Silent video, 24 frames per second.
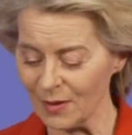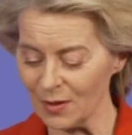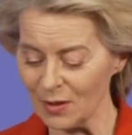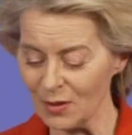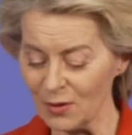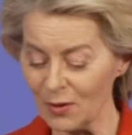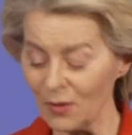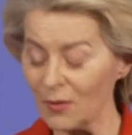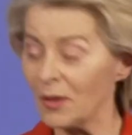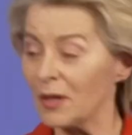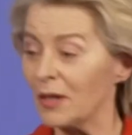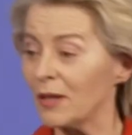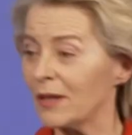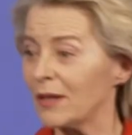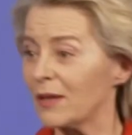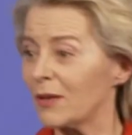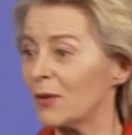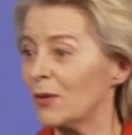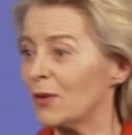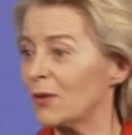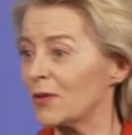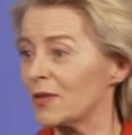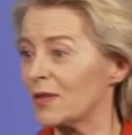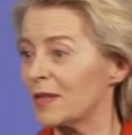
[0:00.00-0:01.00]
So the
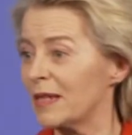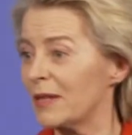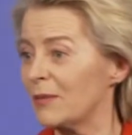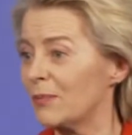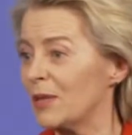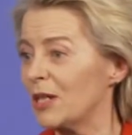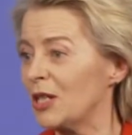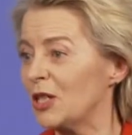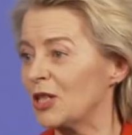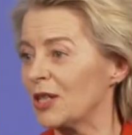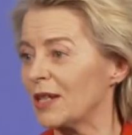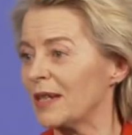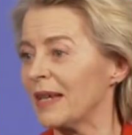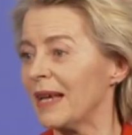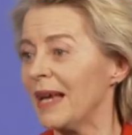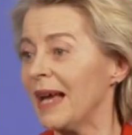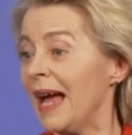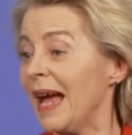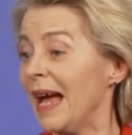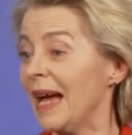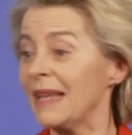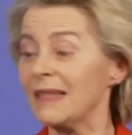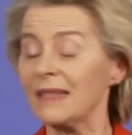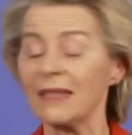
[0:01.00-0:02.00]
North Sea region
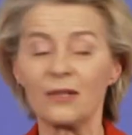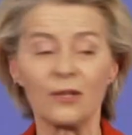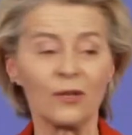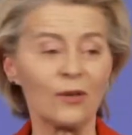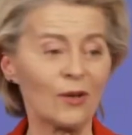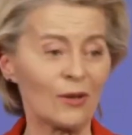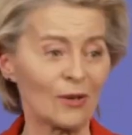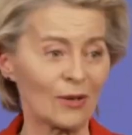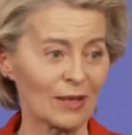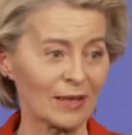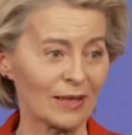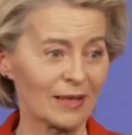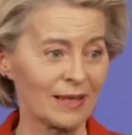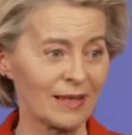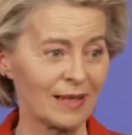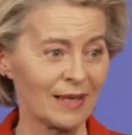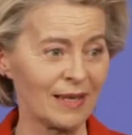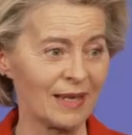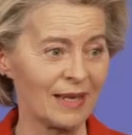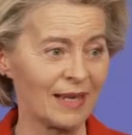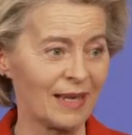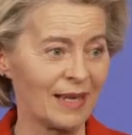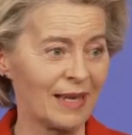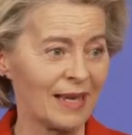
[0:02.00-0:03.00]
has it all.
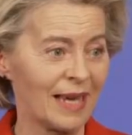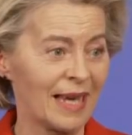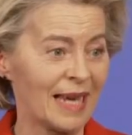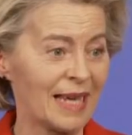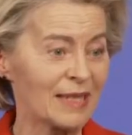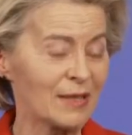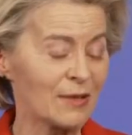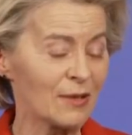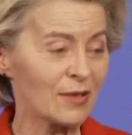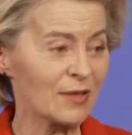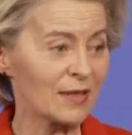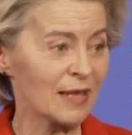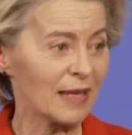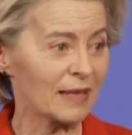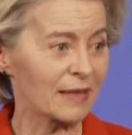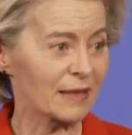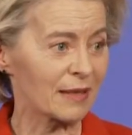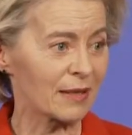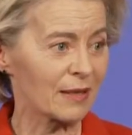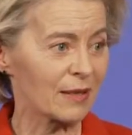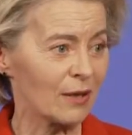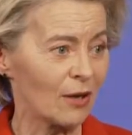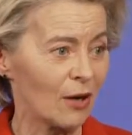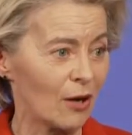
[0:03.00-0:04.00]
As you
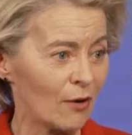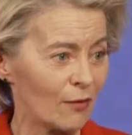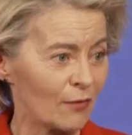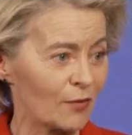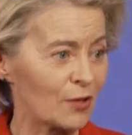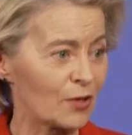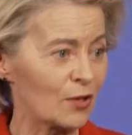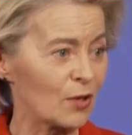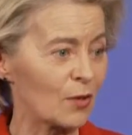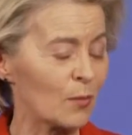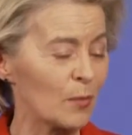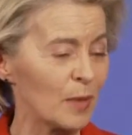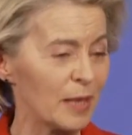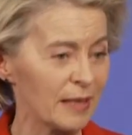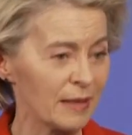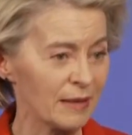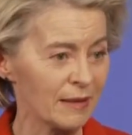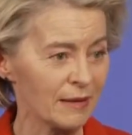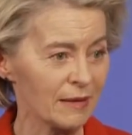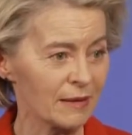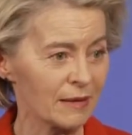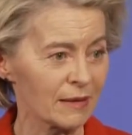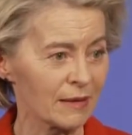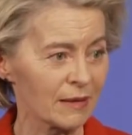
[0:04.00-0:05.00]
said, offshore
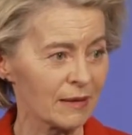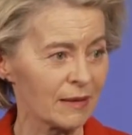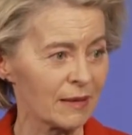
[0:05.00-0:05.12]
wind,